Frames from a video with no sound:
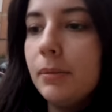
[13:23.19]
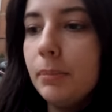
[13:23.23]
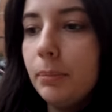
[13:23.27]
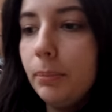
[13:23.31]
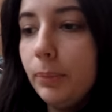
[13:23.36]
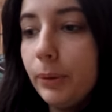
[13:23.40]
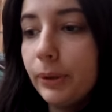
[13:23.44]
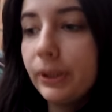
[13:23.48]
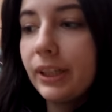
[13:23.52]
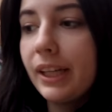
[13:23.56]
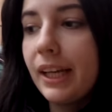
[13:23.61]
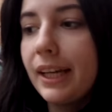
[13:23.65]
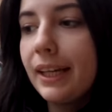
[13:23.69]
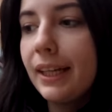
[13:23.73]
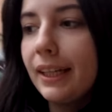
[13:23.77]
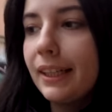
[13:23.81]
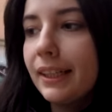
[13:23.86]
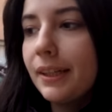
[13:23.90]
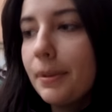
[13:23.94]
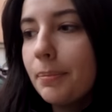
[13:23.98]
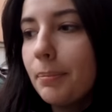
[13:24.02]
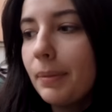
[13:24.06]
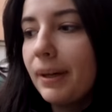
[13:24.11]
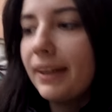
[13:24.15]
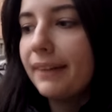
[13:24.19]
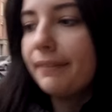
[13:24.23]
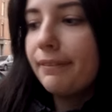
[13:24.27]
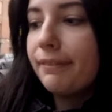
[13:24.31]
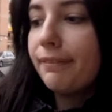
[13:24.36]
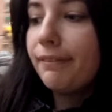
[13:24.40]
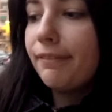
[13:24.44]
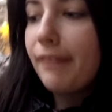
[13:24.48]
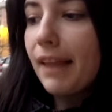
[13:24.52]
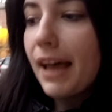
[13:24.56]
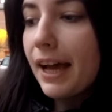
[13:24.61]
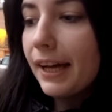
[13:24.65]
booking my
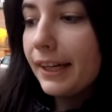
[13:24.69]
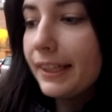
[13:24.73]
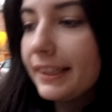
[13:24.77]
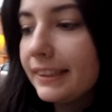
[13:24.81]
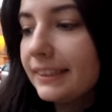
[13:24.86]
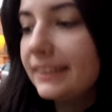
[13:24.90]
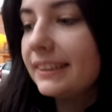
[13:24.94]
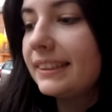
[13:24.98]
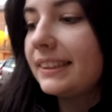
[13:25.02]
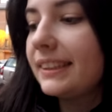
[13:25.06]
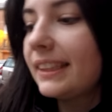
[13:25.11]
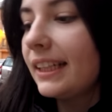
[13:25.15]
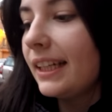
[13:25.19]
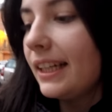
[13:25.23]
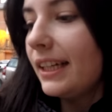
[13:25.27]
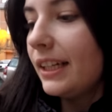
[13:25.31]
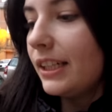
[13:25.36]
flights